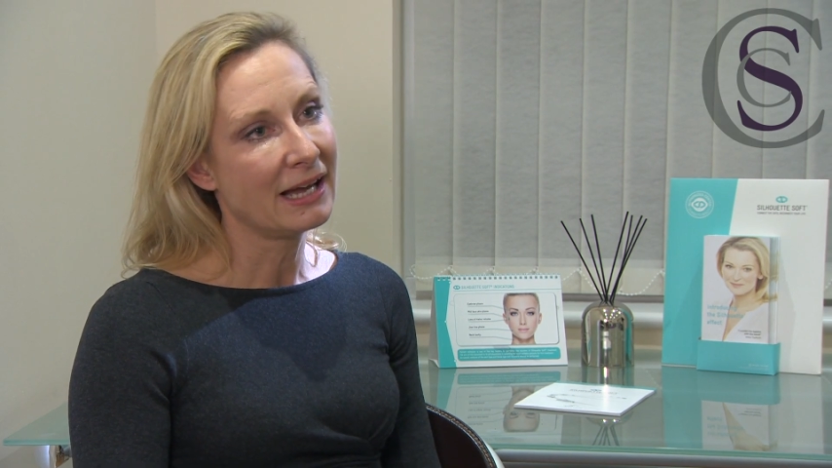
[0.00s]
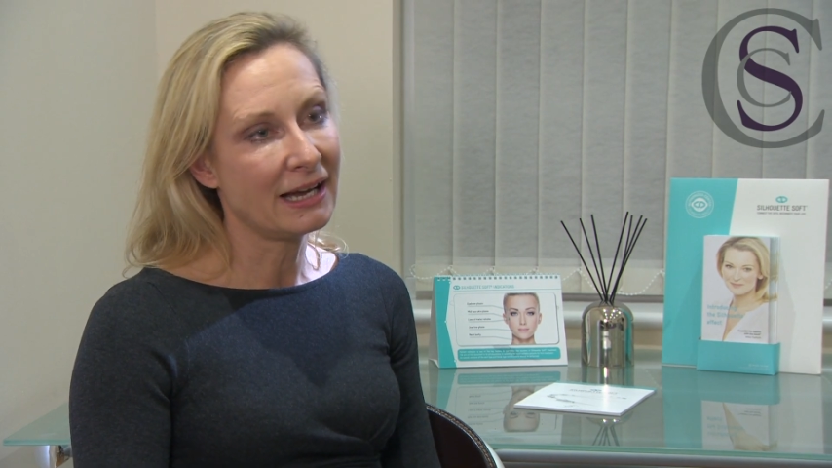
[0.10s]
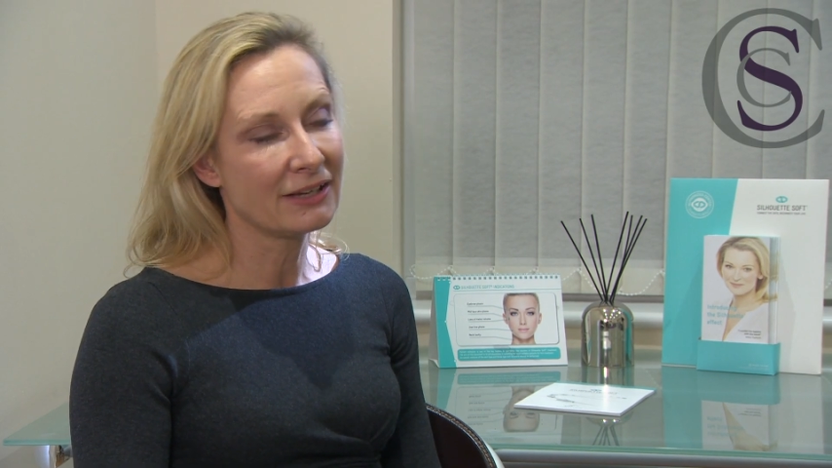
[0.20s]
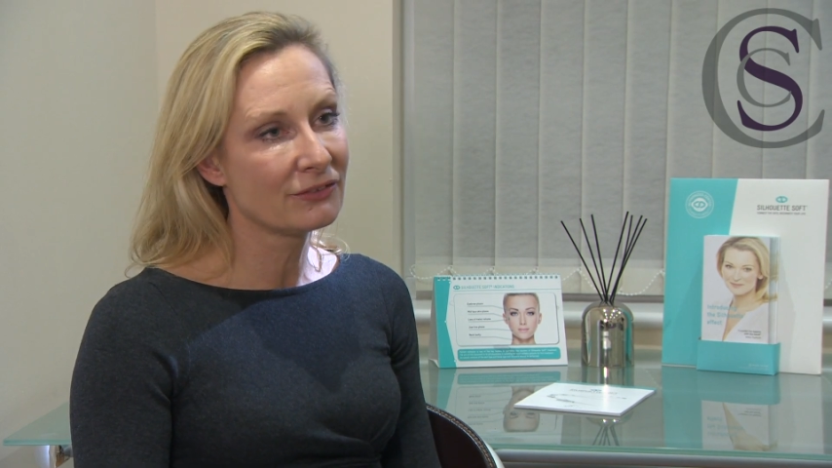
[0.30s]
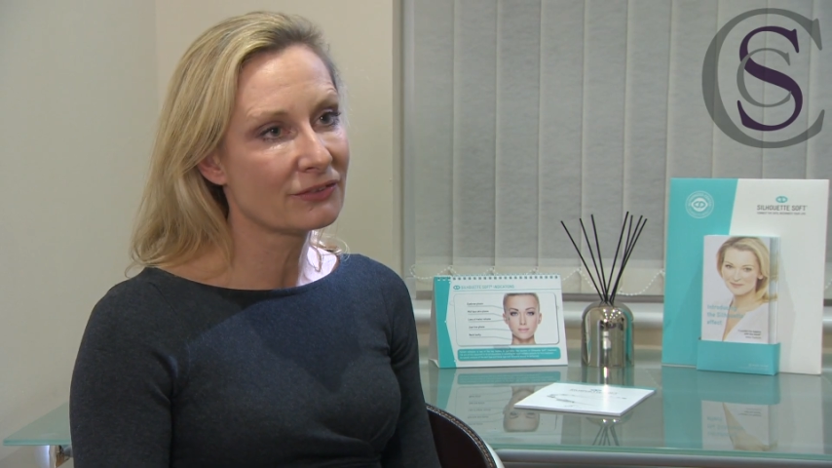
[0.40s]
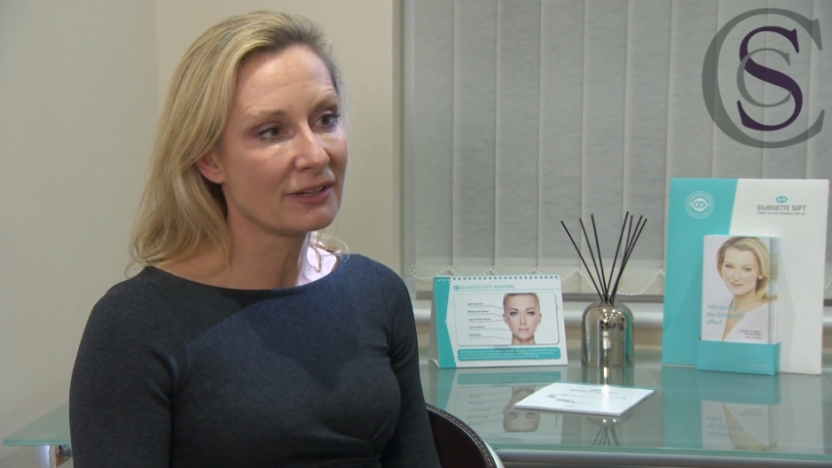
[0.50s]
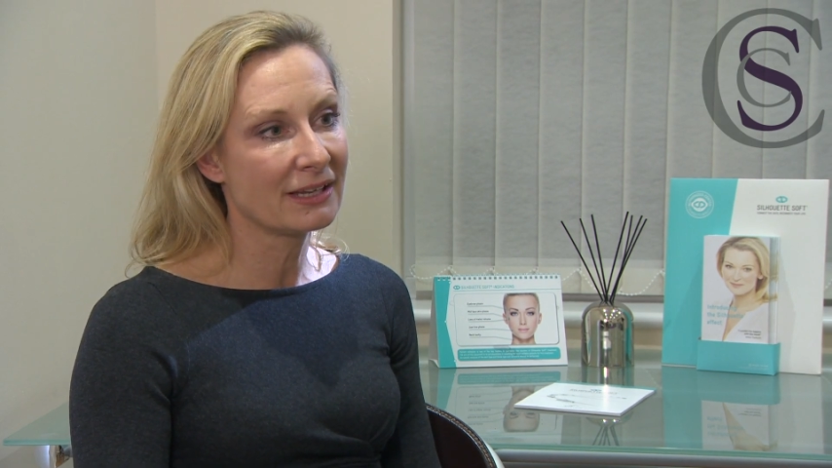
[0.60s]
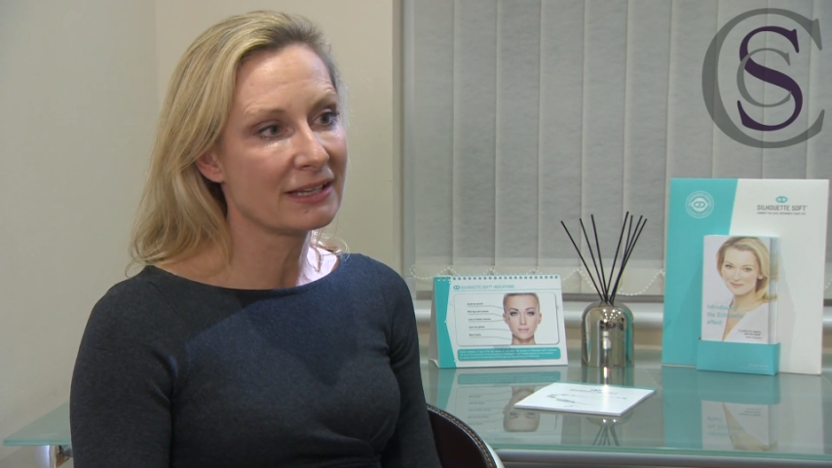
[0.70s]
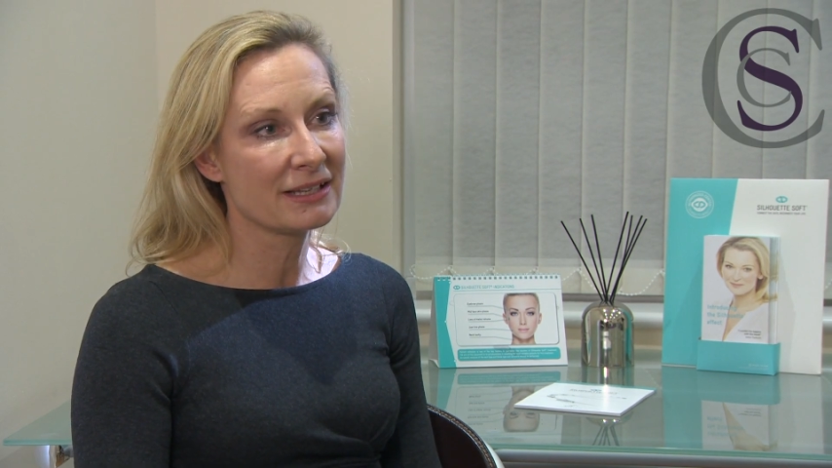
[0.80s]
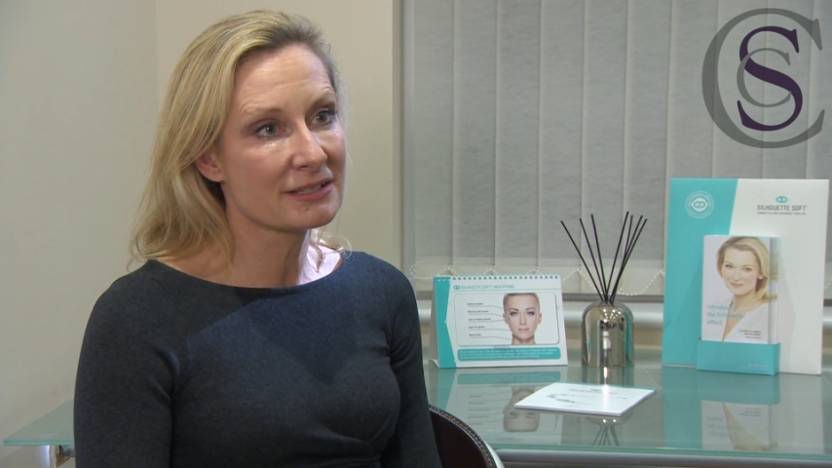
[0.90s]
and
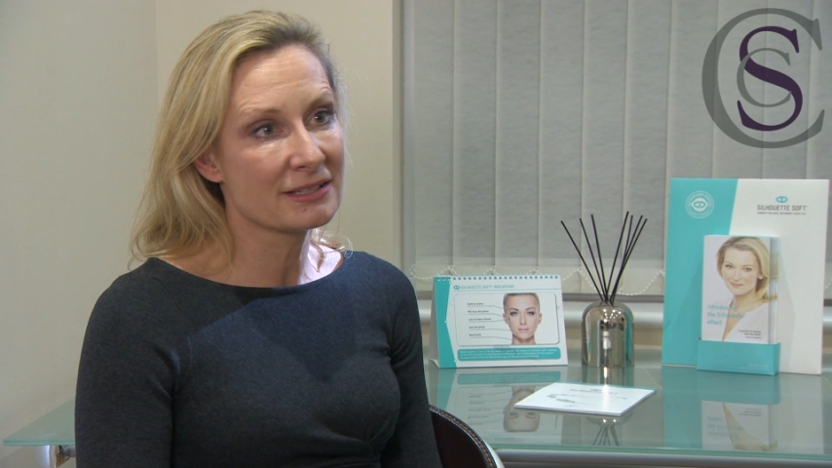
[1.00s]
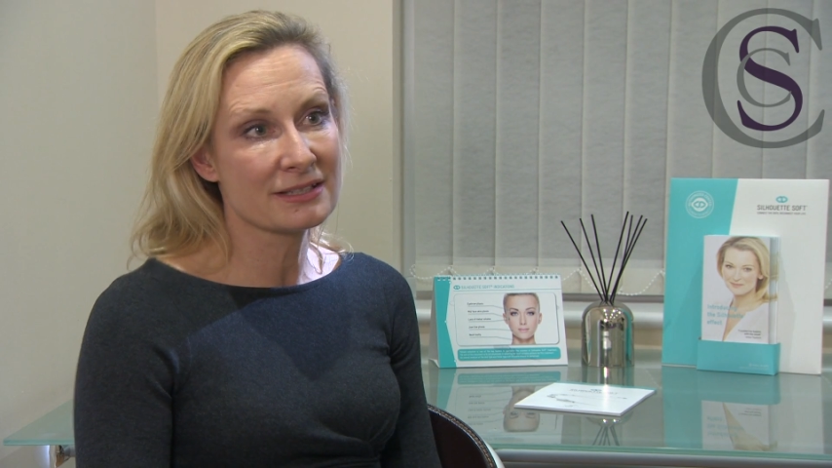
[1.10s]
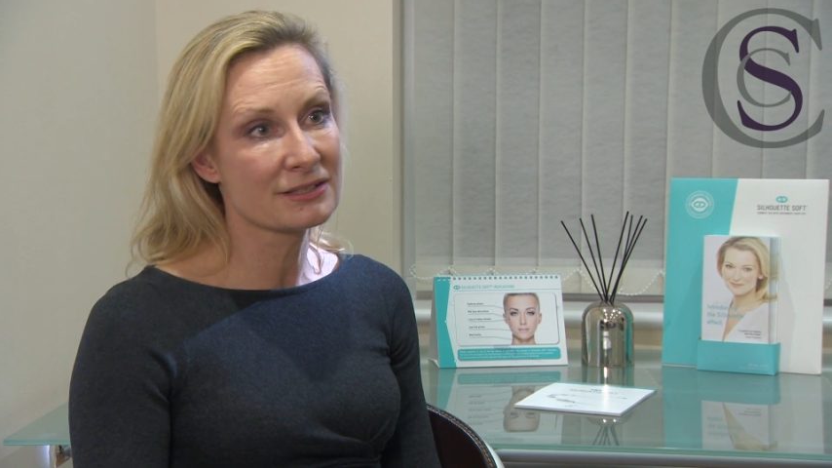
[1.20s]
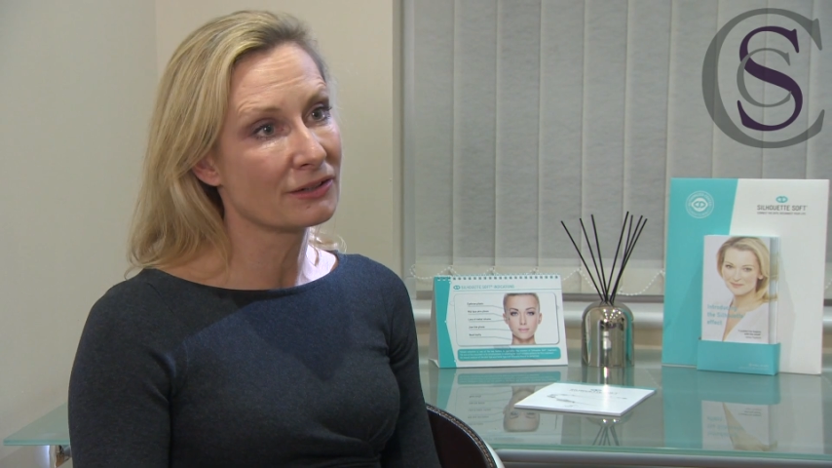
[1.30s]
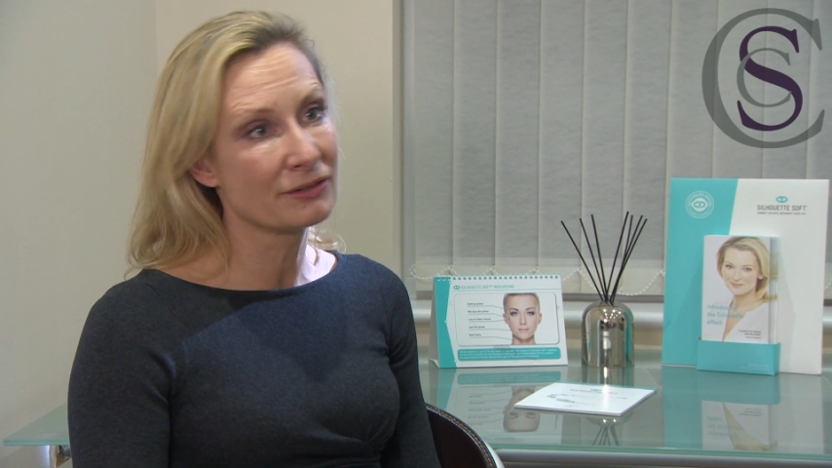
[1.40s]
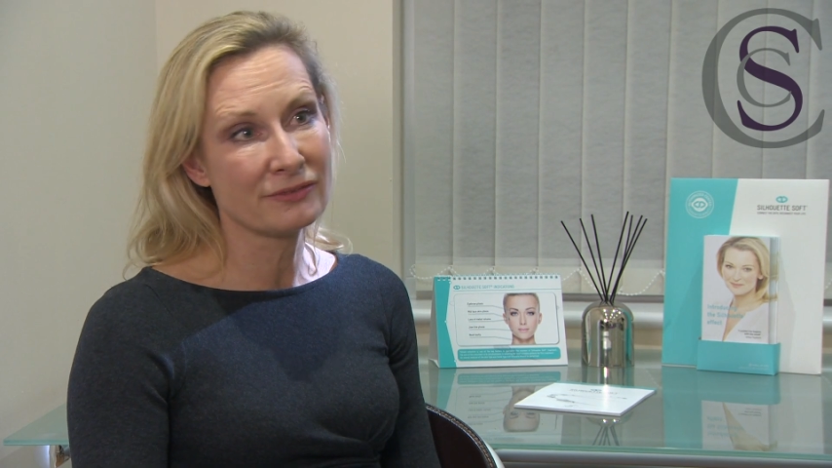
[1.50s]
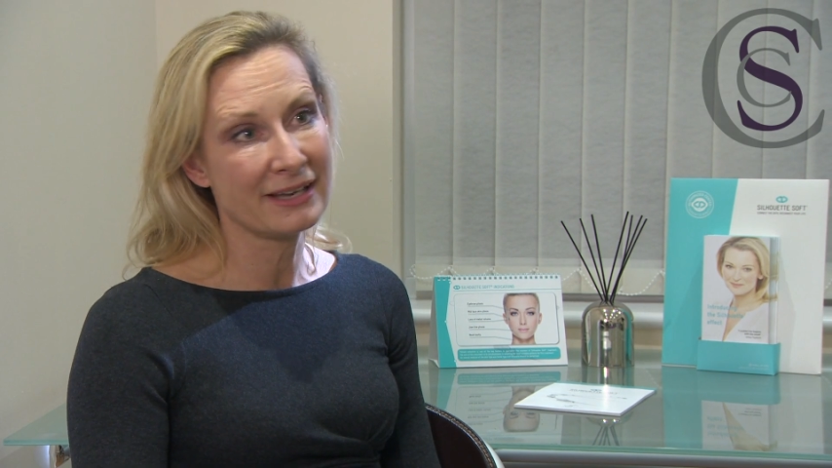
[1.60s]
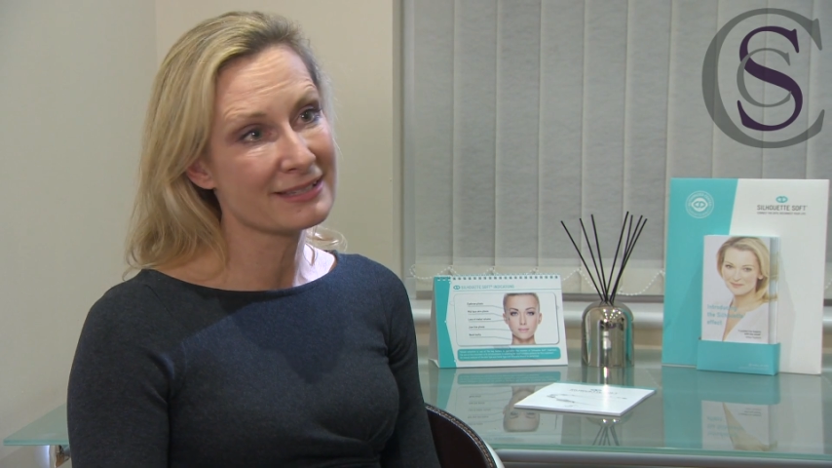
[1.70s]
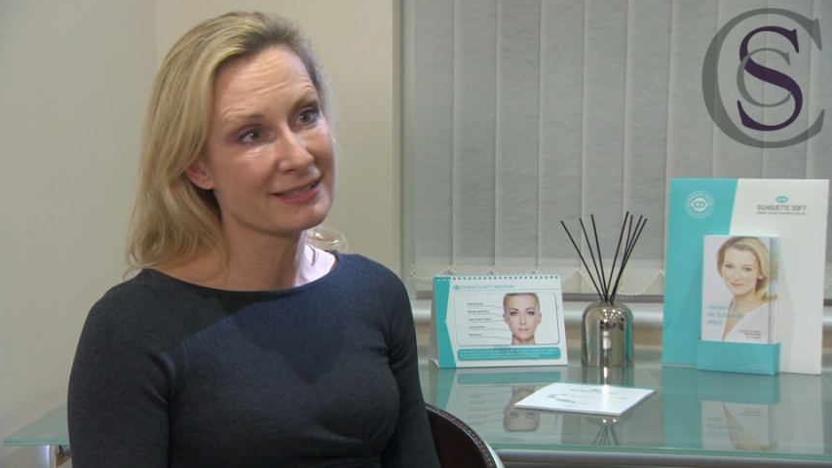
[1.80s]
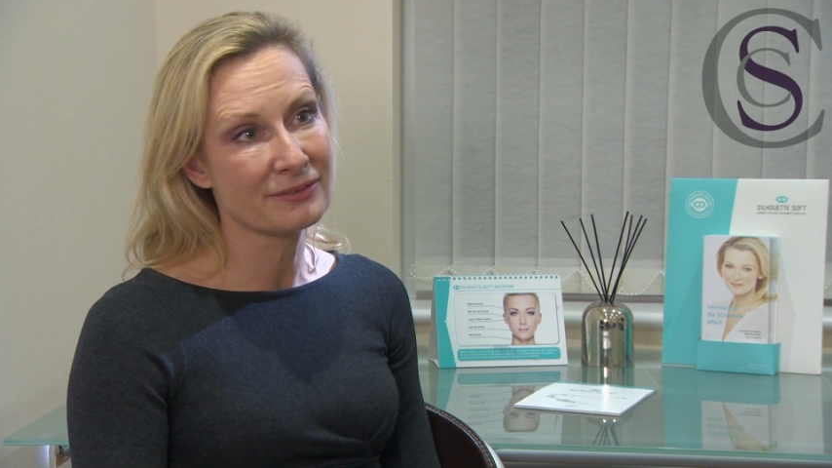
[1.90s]
it's
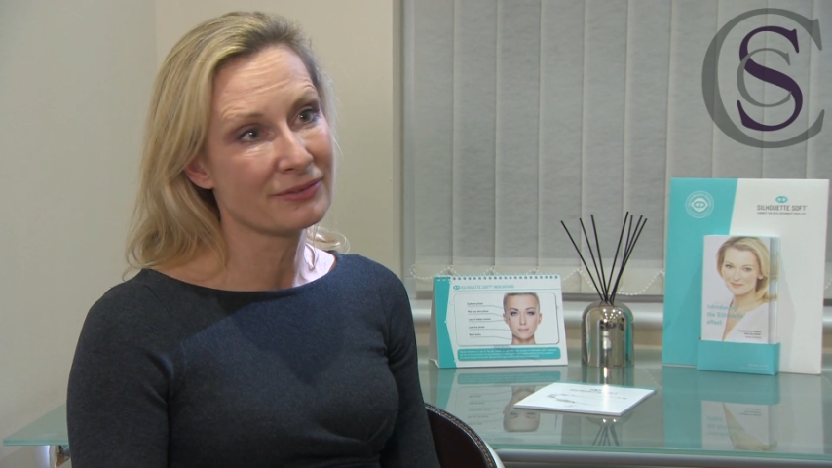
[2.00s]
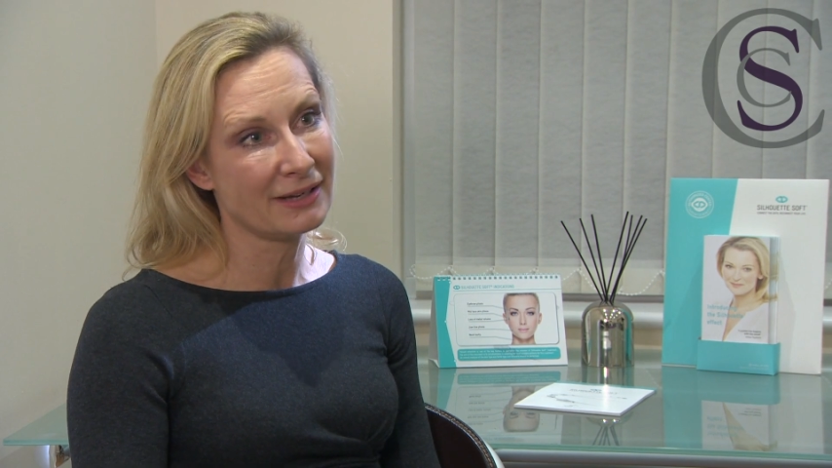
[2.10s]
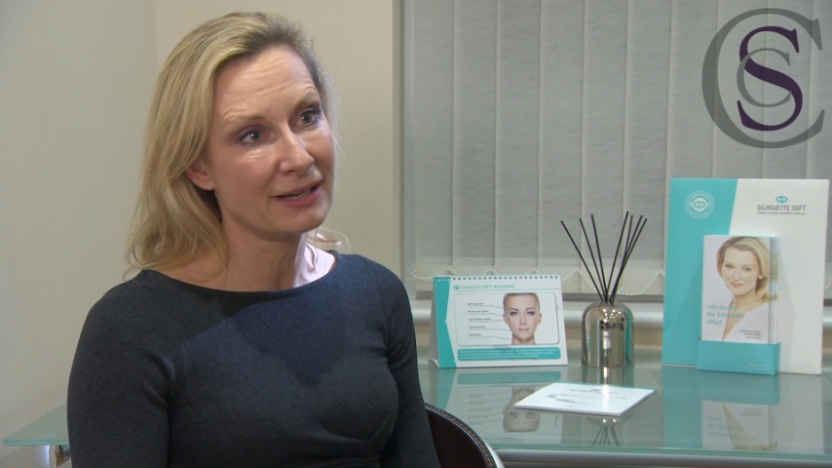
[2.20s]
non-invasive.